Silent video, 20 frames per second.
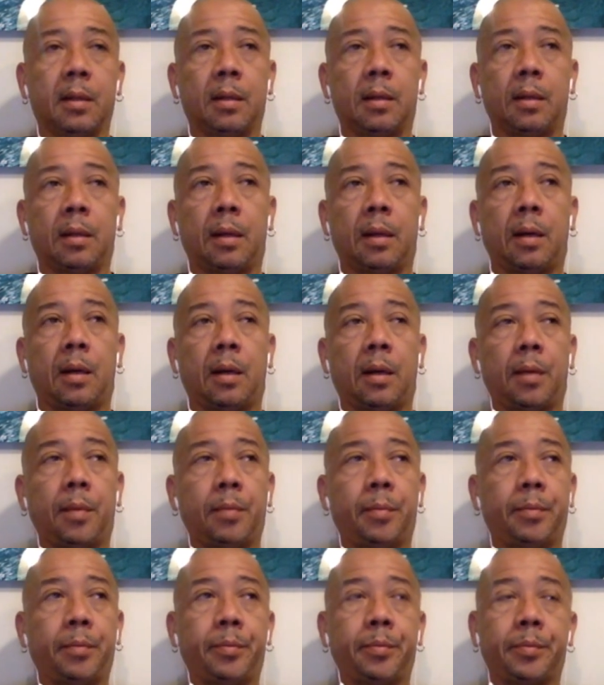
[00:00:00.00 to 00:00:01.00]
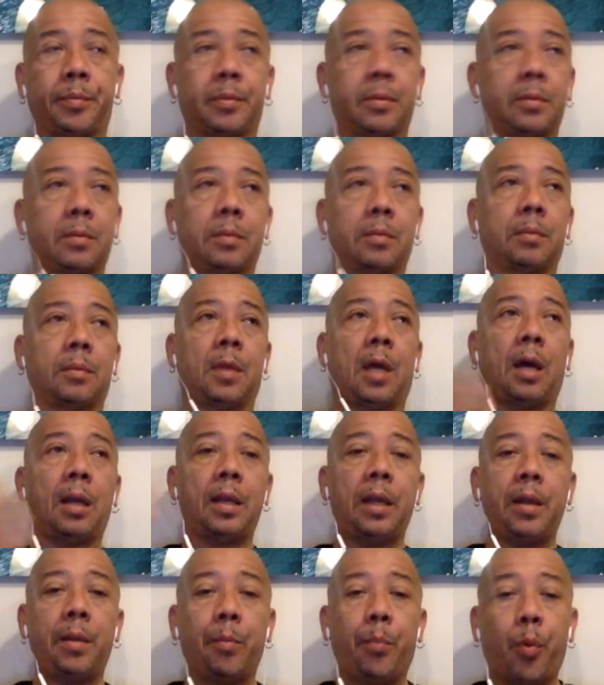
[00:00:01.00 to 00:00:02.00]
um all of
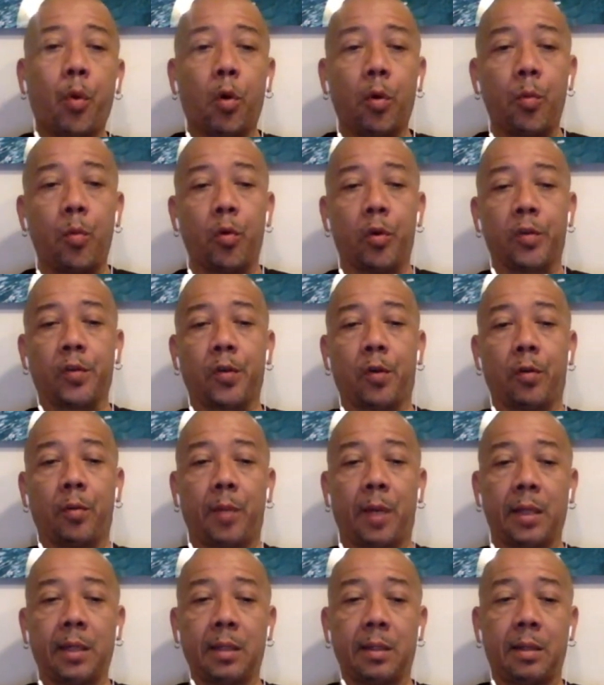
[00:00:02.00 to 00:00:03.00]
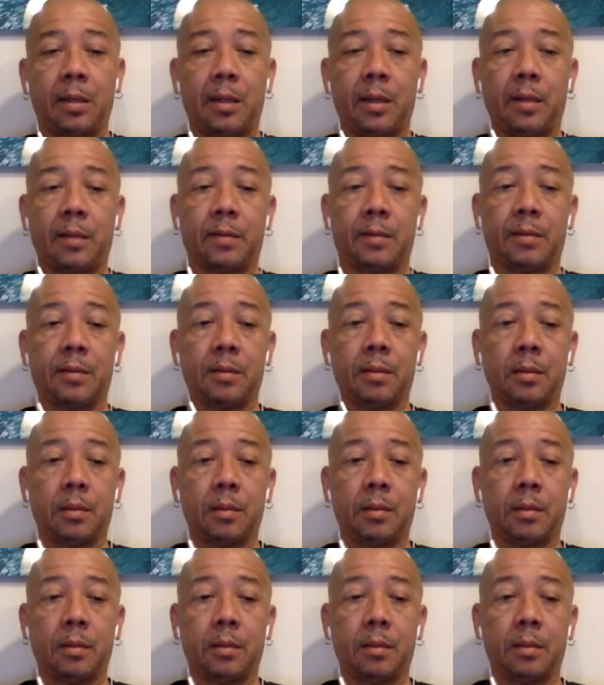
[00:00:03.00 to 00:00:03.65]
them portmore sound back in the days